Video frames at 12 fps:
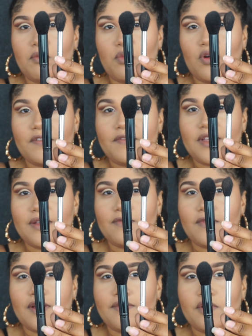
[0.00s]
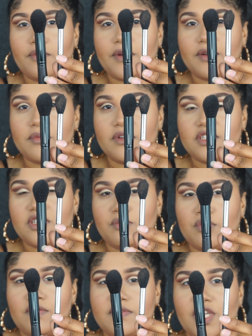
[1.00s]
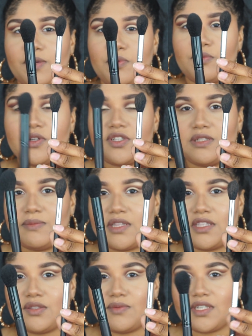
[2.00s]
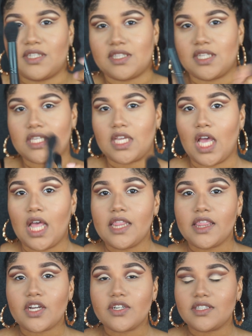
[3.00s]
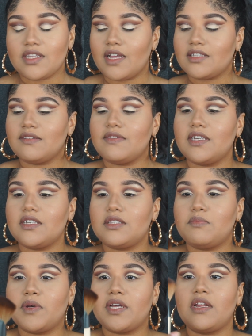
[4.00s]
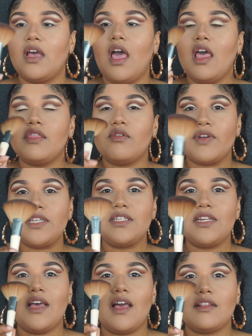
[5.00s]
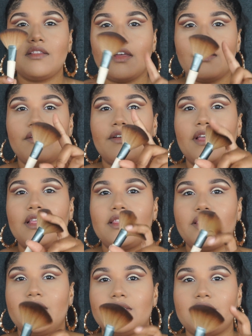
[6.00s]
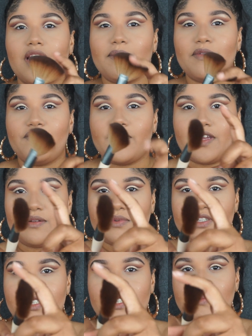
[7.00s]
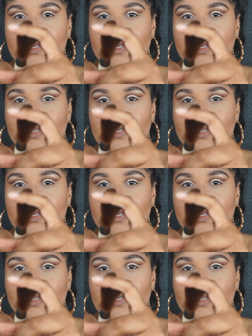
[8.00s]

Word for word: Morphe M501 brush. They're both taper brushes, but this one is the thicker size of this. But the reason that I love this type of fan brush is